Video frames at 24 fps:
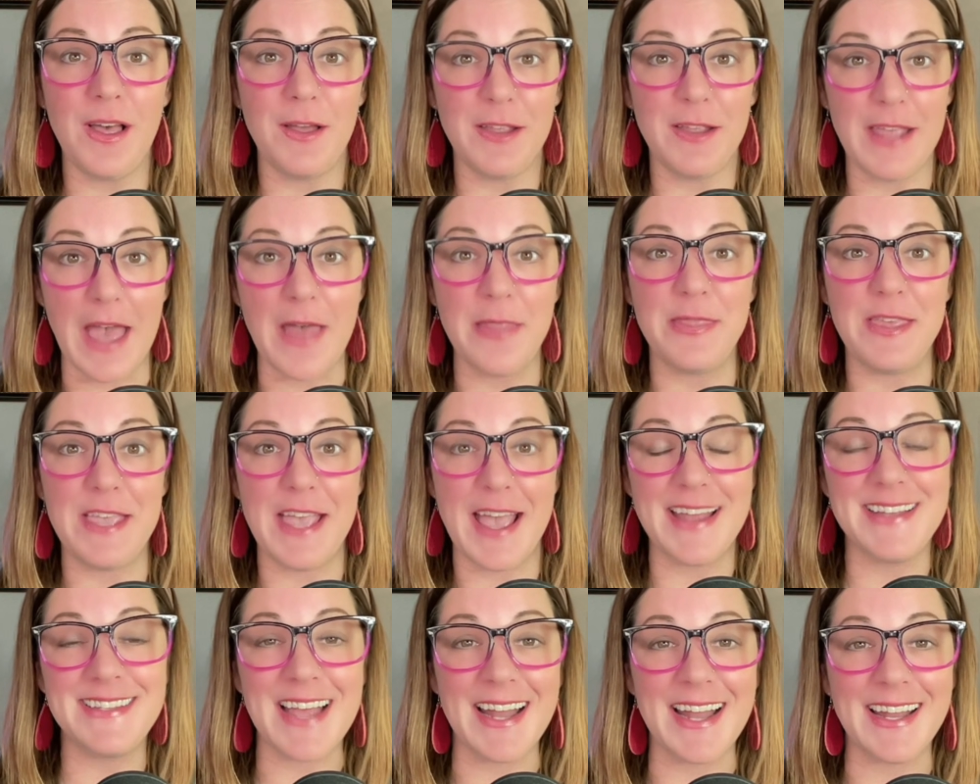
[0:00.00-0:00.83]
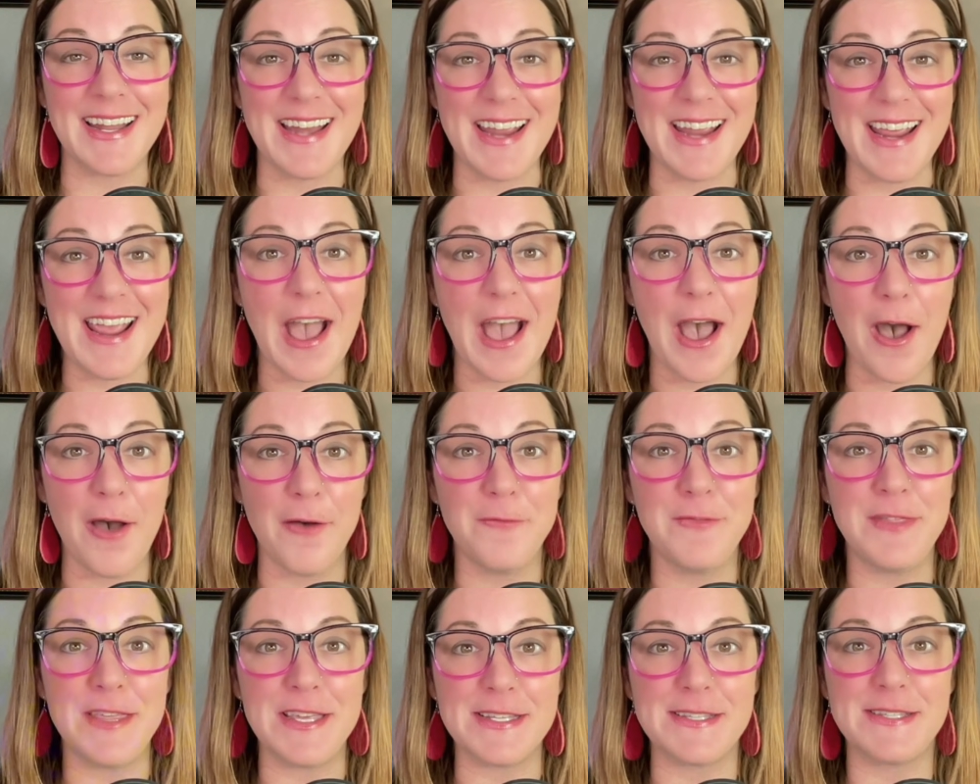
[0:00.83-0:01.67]
get the identity
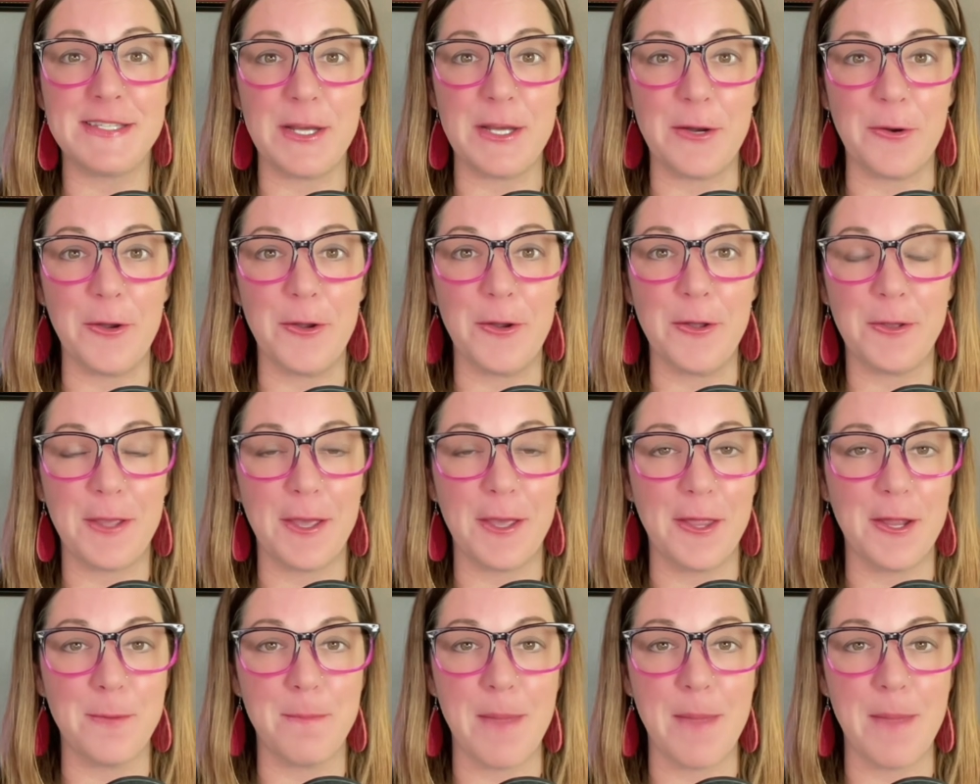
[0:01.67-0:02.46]
of this serial killer